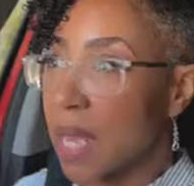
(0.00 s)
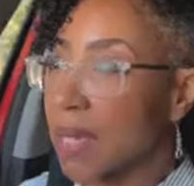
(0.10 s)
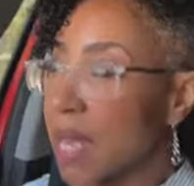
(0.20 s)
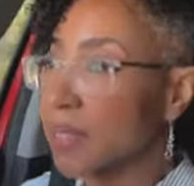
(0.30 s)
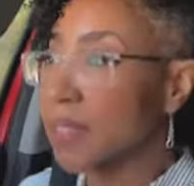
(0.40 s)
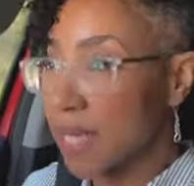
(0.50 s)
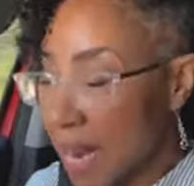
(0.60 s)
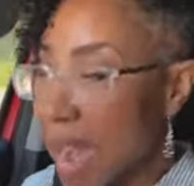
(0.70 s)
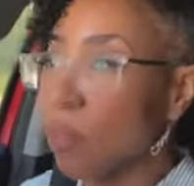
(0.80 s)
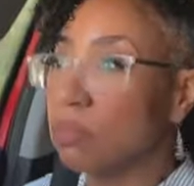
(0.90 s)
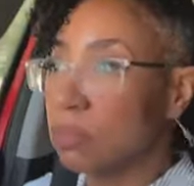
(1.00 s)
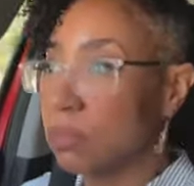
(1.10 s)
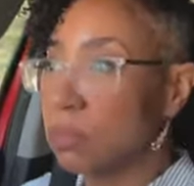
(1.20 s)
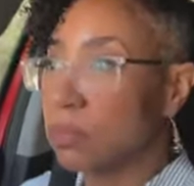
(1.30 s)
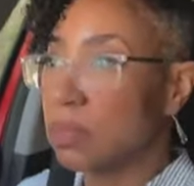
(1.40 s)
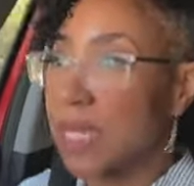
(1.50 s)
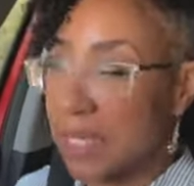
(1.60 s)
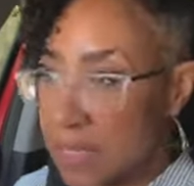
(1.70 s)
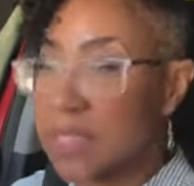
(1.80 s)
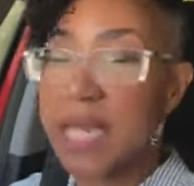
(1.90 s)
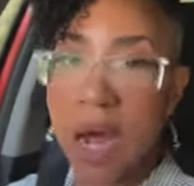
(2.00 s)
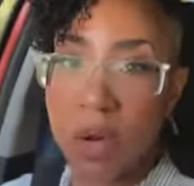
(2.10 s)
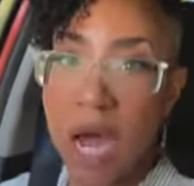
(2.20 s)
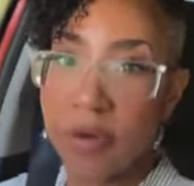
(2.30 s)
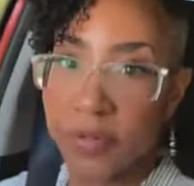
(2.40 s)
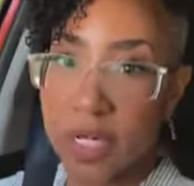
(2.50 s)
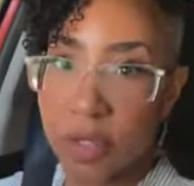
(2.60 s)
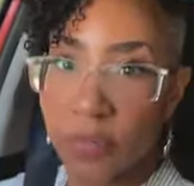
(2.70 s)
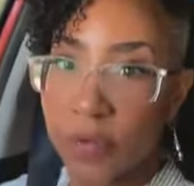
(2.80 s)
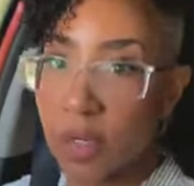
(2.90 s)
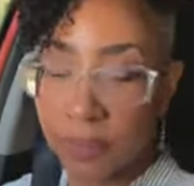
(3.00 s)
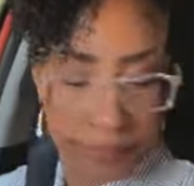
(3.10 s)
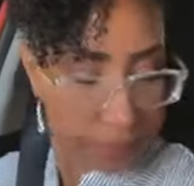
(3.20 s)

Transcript: and, and get out and let's see how confident you feel.